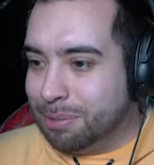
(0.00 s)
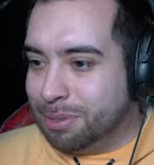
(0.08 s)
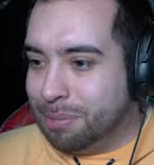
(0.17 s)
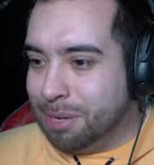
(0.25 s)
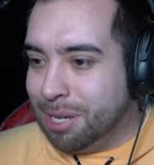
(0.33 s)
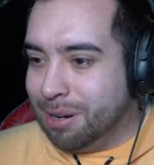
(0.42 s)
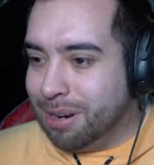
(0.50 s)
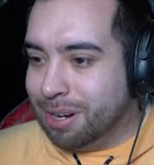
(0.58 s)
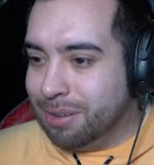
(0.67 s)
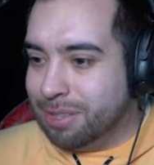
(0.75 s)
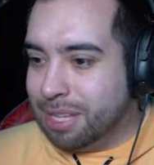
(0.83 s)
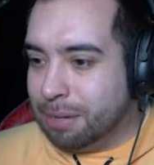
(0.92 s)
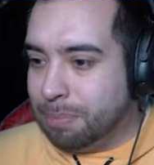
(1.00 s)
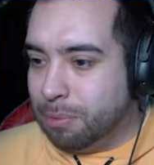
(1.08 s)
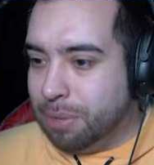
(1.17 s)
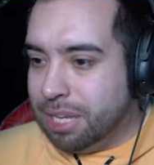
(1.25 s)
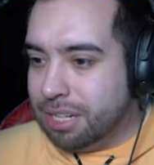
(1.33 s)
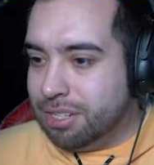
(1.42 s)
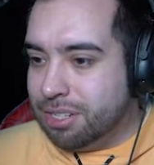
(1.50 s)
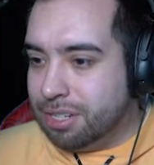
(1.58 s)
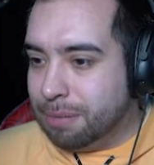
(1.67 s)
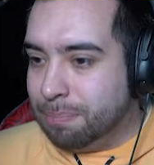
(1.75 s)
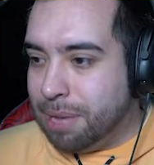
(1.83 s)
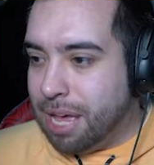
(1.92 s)
supposed to be here, I don't think, but we can
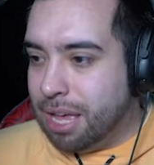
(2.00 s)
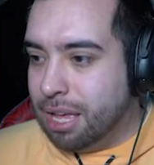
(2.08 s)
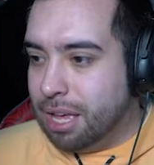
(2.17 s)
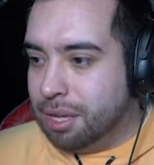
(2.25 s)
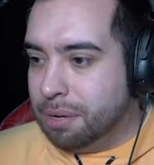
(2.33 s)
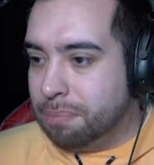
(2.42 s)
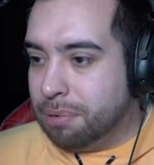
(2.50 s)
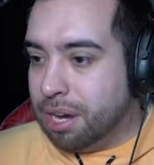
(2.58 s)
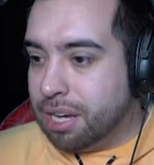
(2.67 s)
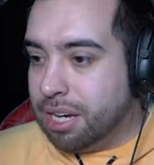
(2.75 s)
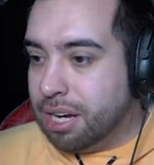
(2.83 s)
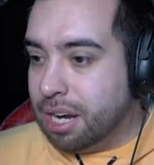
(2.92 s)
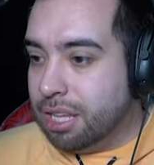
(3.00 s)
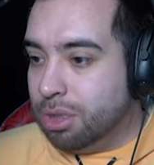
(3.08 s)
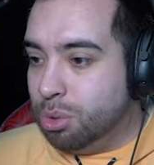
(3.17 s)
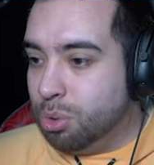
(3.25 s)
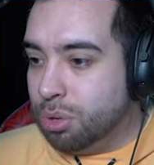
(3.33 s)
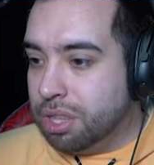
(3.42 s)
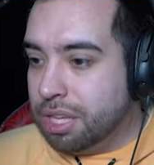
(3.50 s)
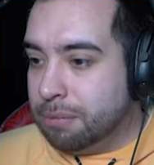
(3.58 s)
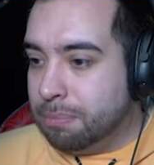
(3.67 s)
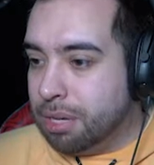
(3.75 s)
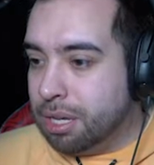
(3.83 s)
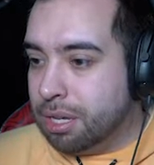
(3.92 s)
jump. Bro, can I lure
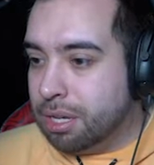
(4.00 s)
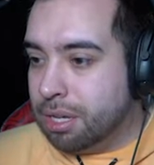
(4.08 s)
them?